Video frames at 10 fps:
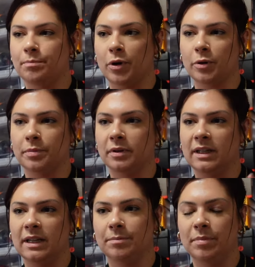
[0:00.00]

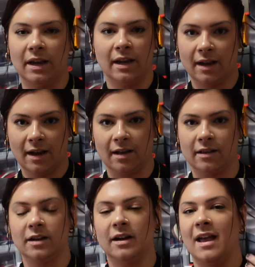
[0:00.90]
purpley pink
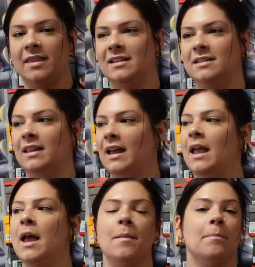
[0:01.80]
color, and this like